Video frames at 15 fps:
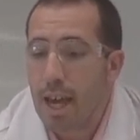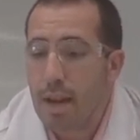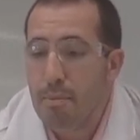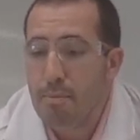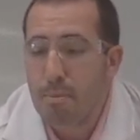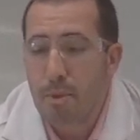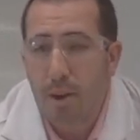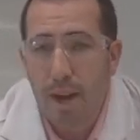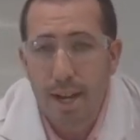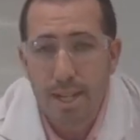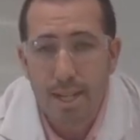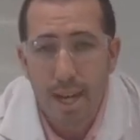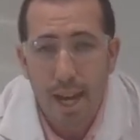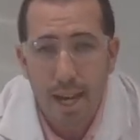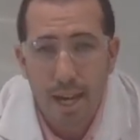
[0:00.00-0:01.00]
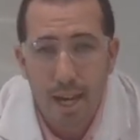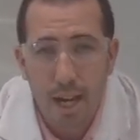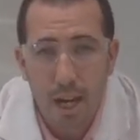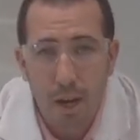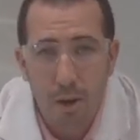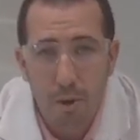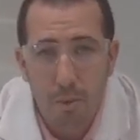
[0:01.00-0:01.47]
it might take
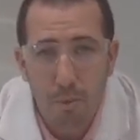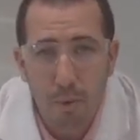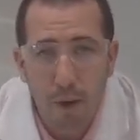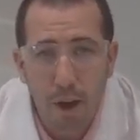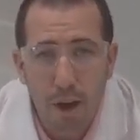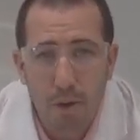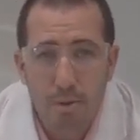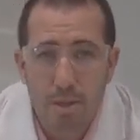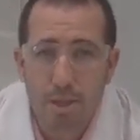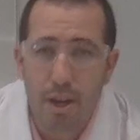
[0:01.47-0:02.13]
a little while.